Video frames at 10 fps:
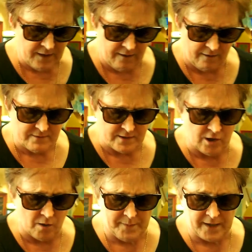Yeah, it's a
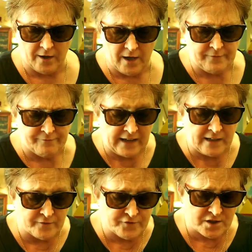lot better. In
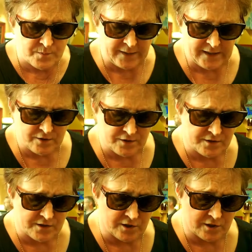fact, I've just been to
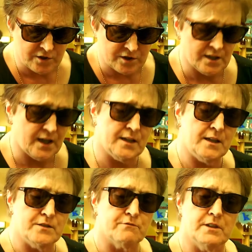the surgeon
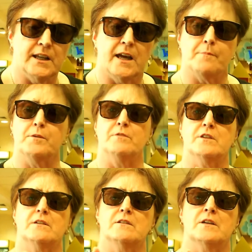and he's really happy
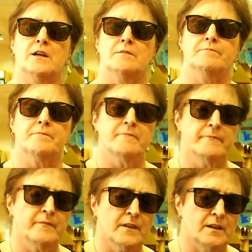with it.
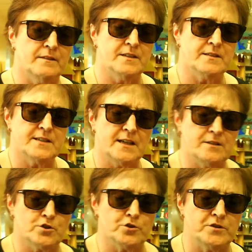
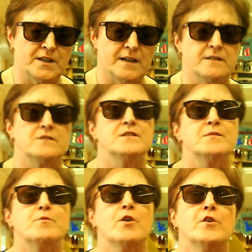
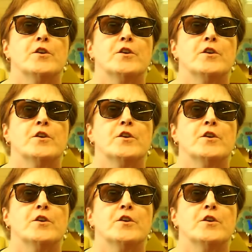Tendons broke.